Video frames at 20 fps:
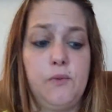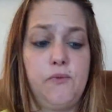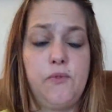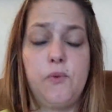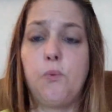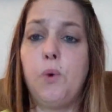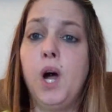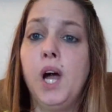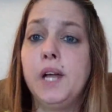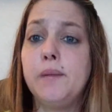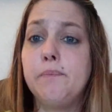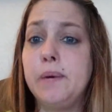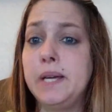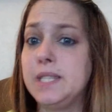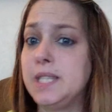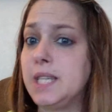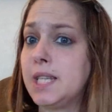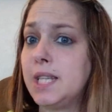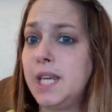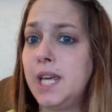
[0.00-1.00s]
for one,
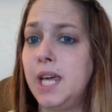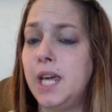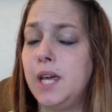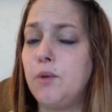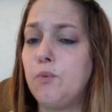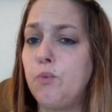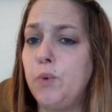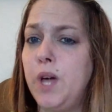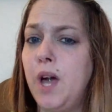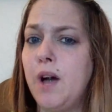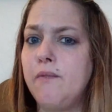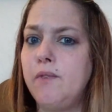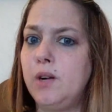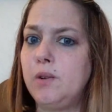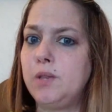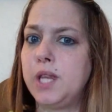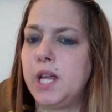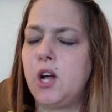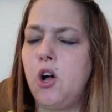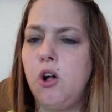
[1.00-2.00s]
basically, we have
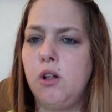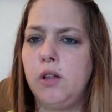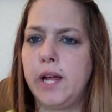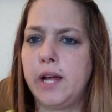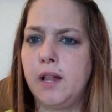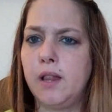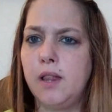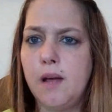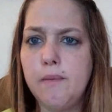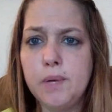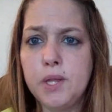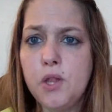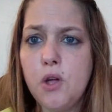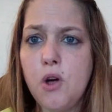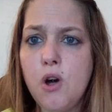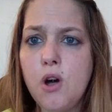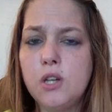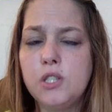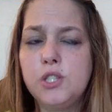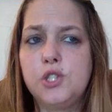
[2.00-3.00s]
what they call like a lemon
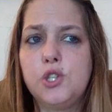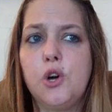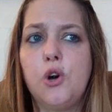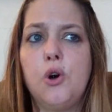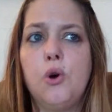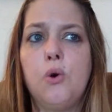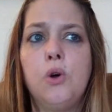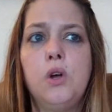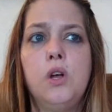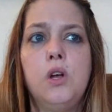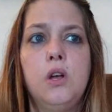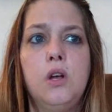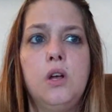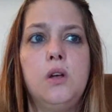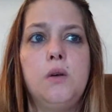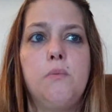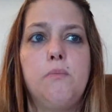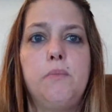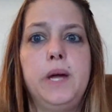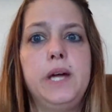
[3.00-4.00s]
law. So
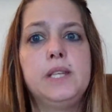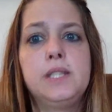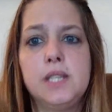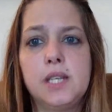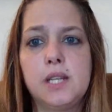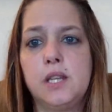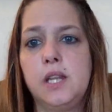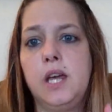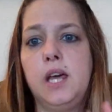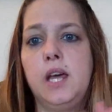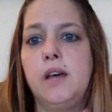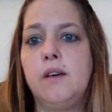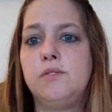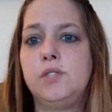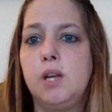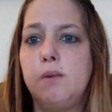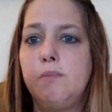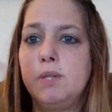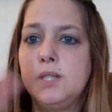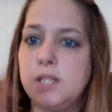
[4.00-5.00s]
basically, if
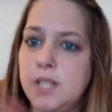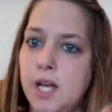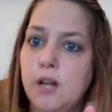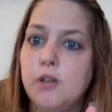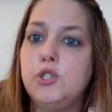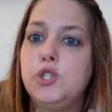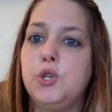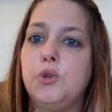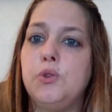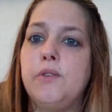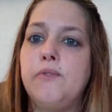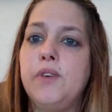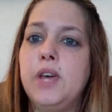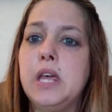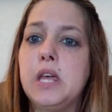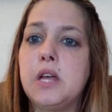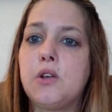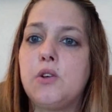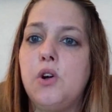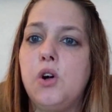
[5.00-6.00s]
someone sells you the
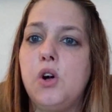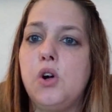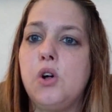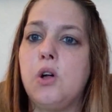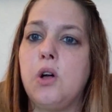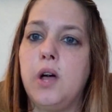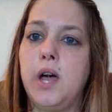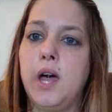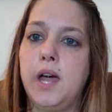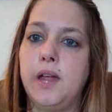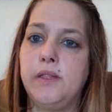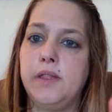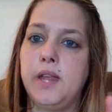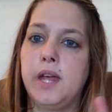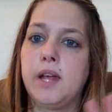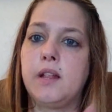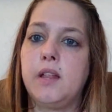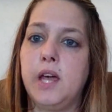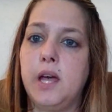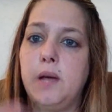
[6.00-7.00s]
vehicle and
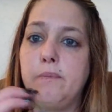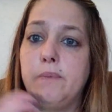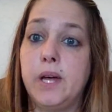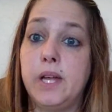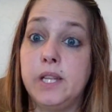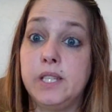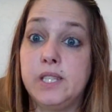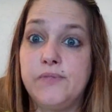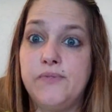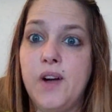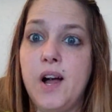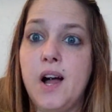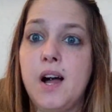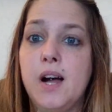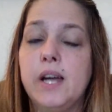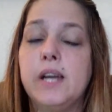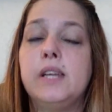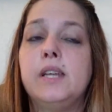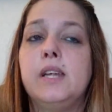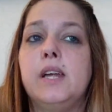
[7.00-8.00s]
they claim that it's
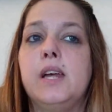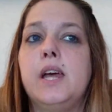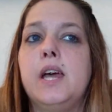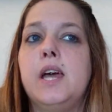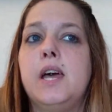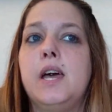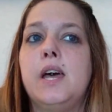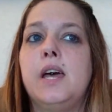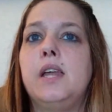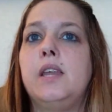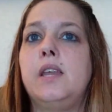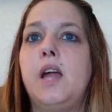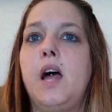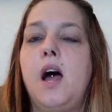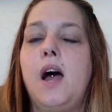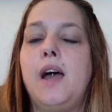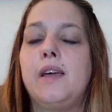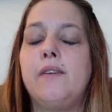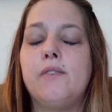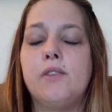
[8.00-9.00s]
fine, and
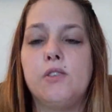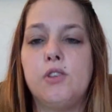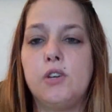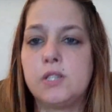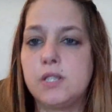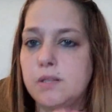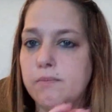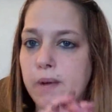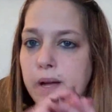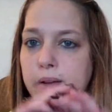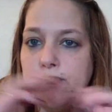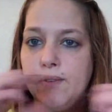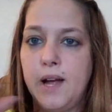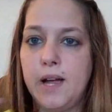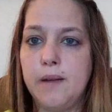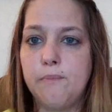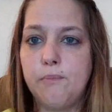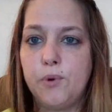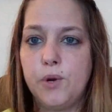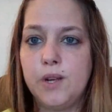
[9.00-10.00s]
I even looked in my
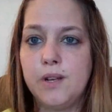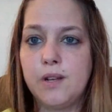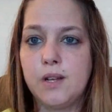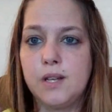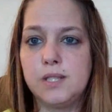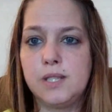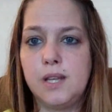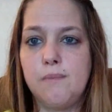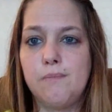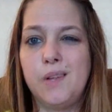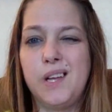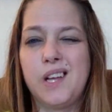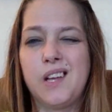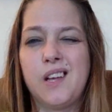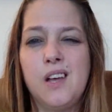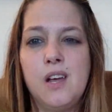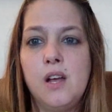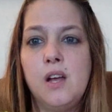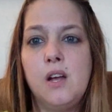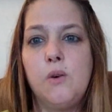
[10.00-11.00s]
fine print, because I'm like,
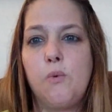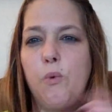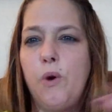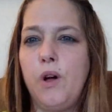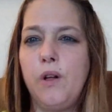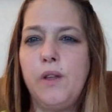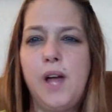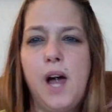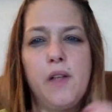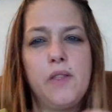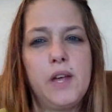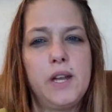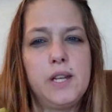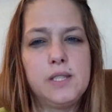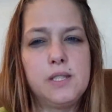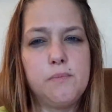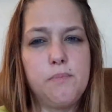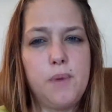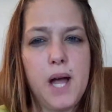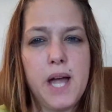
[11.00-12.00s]
well, now that
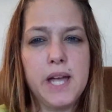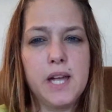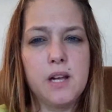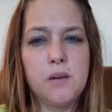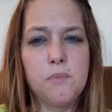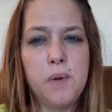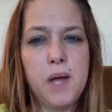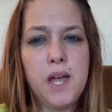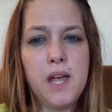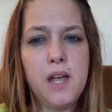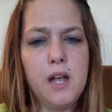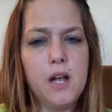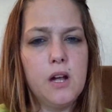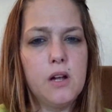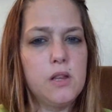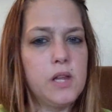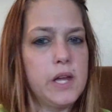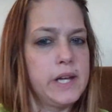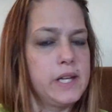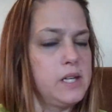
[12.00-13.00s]
it's a buy here, pay
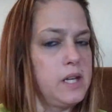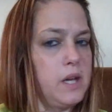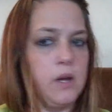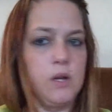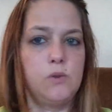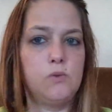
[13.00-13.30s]
here, like,